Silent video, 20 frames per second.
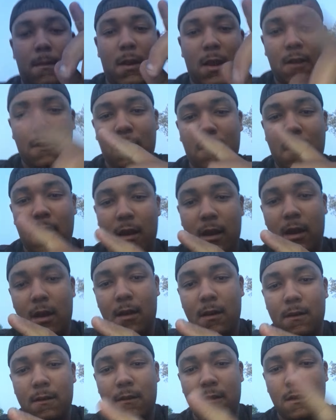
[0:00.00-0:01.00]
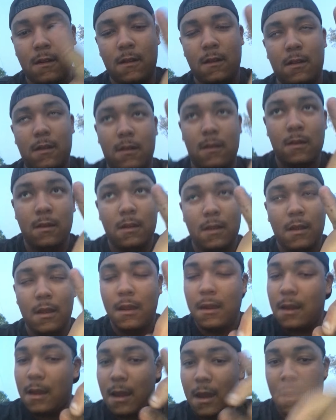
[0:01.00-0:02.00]
big shout out to,
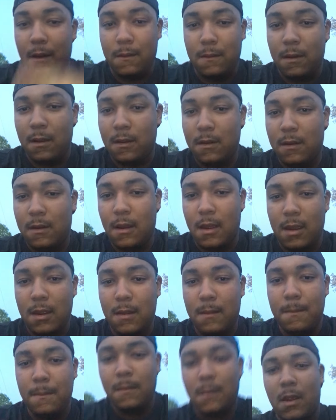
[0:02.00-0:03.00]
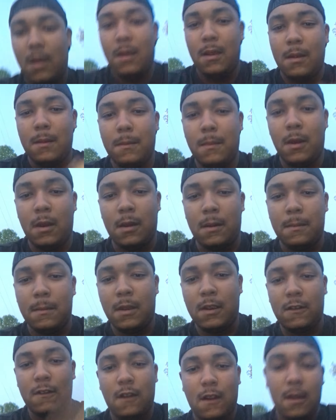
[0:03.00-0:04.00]
I don't know your name, but
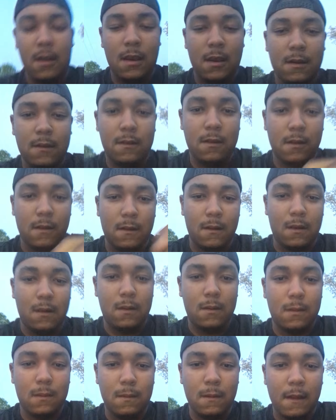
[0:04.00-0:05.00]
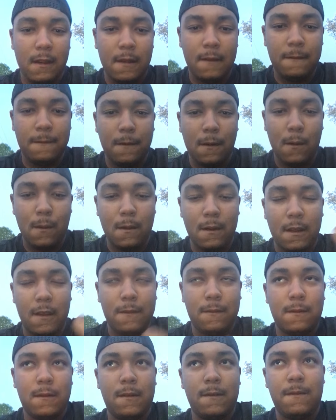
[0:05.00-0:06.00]
big shout out to the red Ford
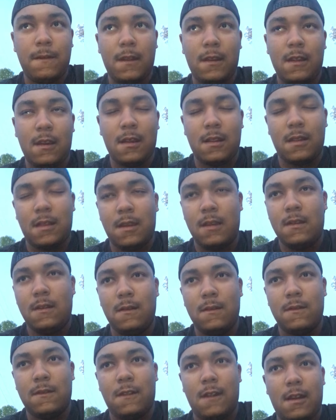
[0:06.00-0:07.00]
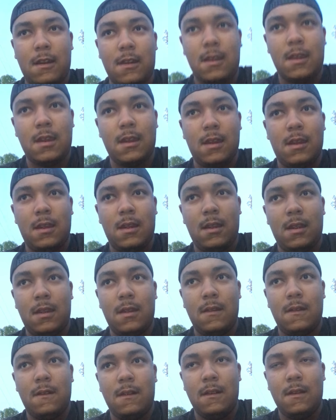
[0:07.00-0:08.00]
F-150. I think it was like a
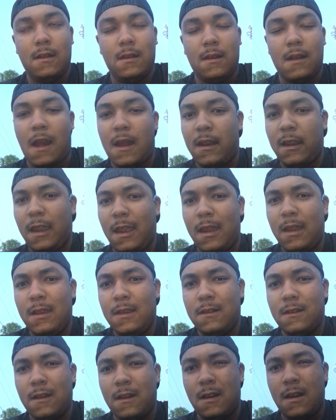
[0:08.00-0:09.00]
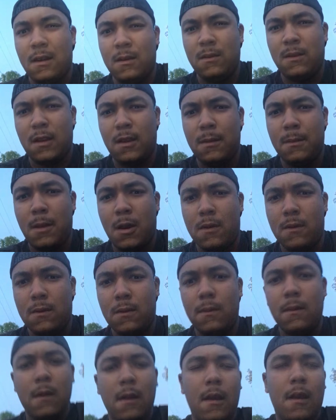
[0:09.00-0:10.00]
98 to 02 model.
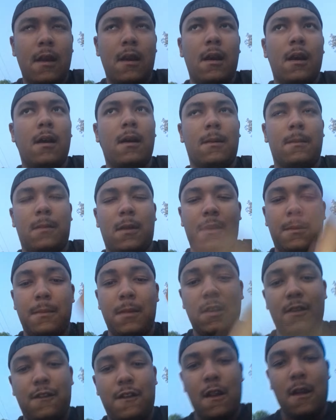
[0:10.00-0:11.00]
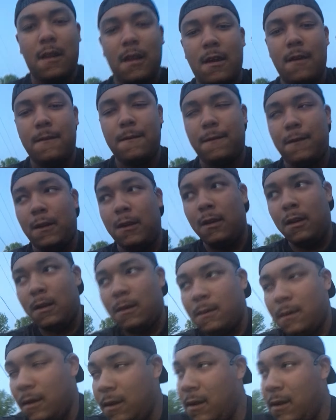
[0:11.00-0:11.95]
Um, but big shout out for you